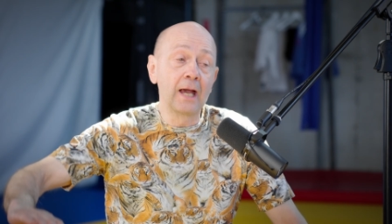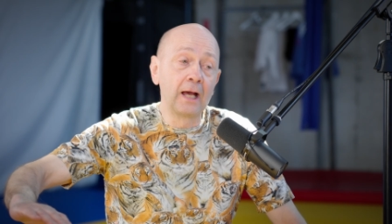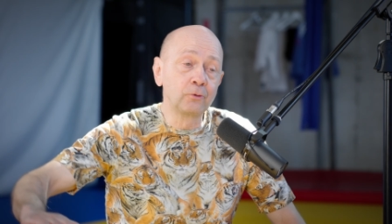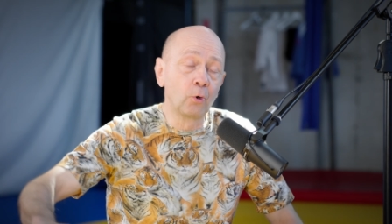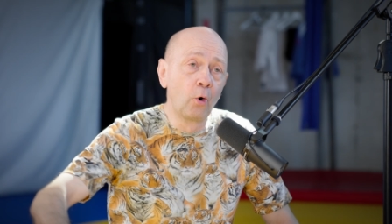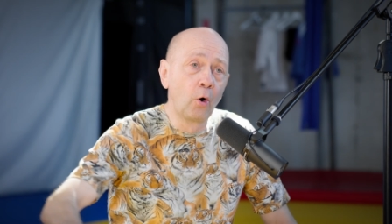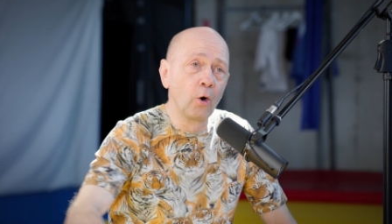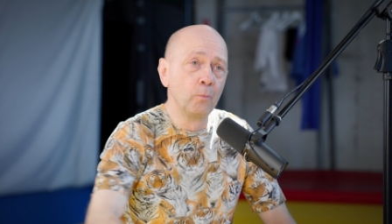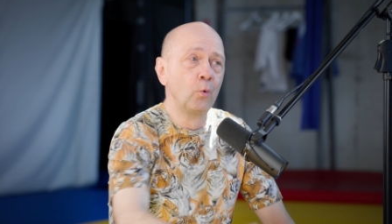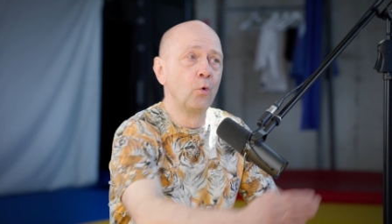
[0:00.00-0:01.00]
and
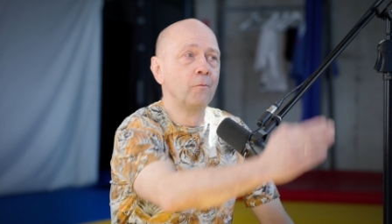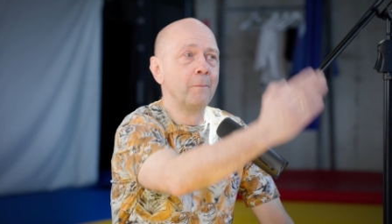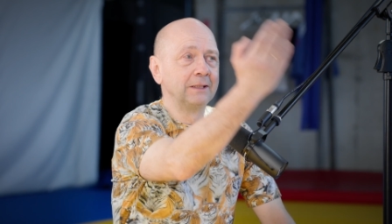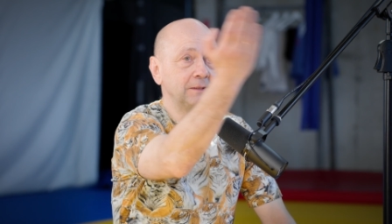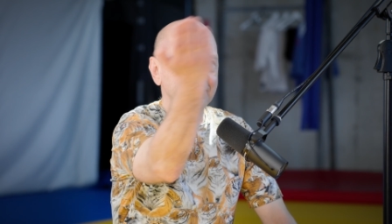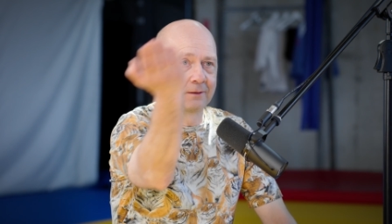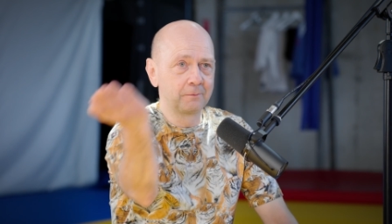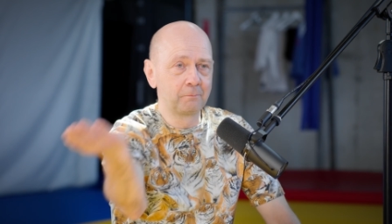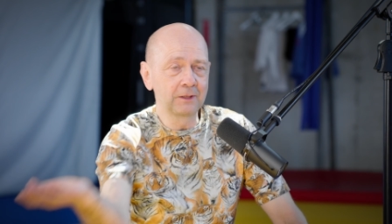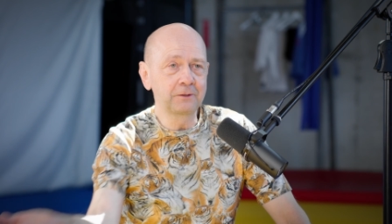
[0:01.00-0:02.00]
all movements
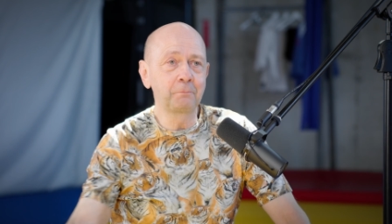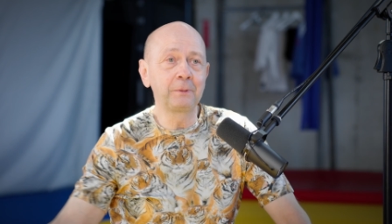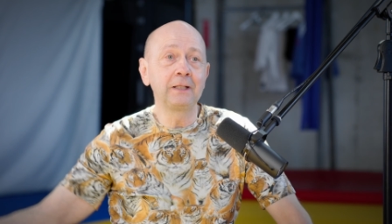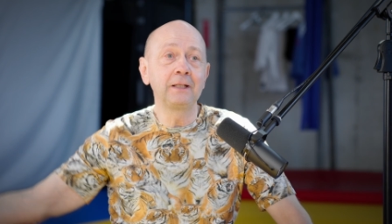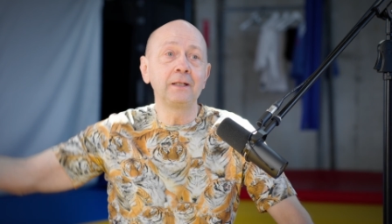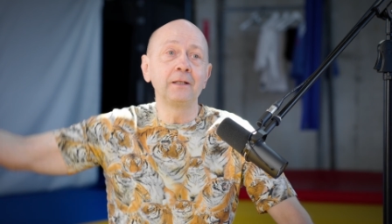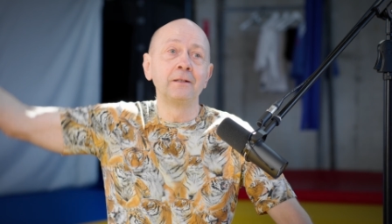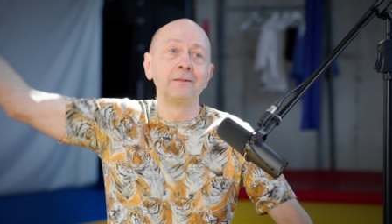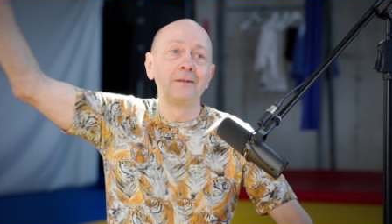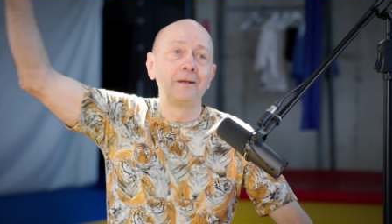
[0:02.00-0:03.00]
must be
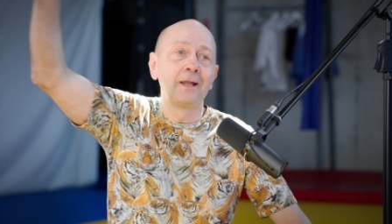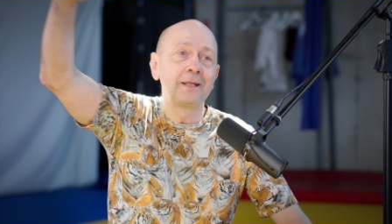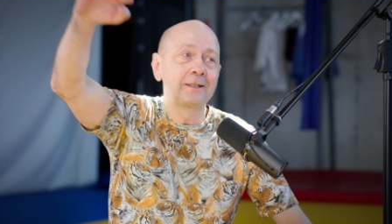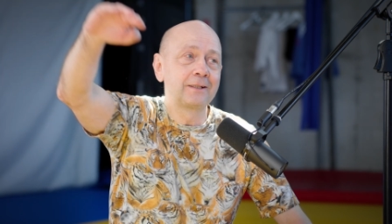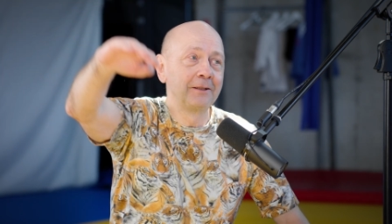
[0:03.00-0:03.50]
like